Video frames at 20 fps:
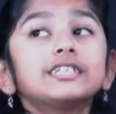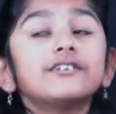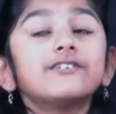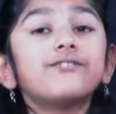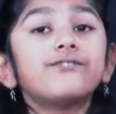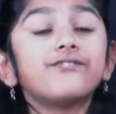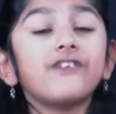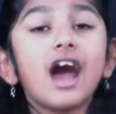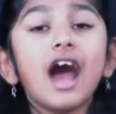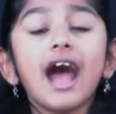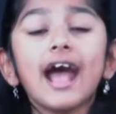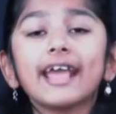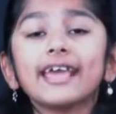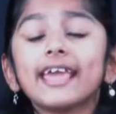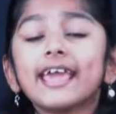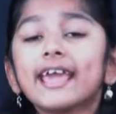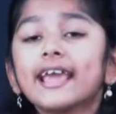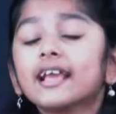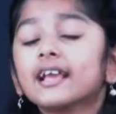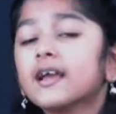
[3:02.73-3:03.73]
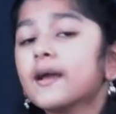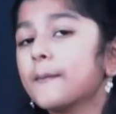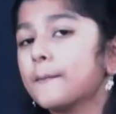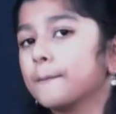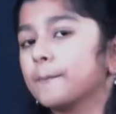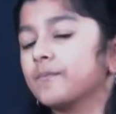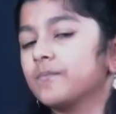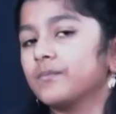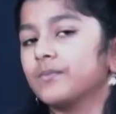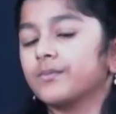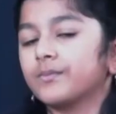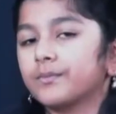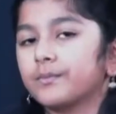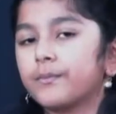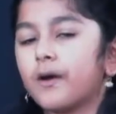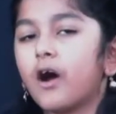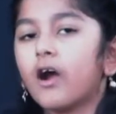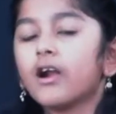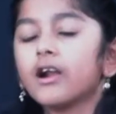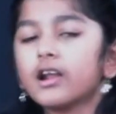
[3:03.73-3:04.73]
defying
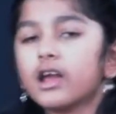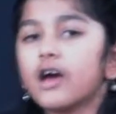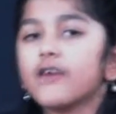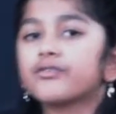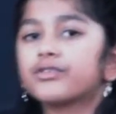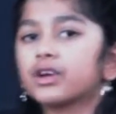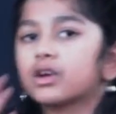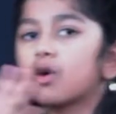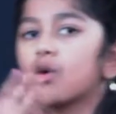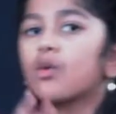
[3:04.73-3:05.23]
part of the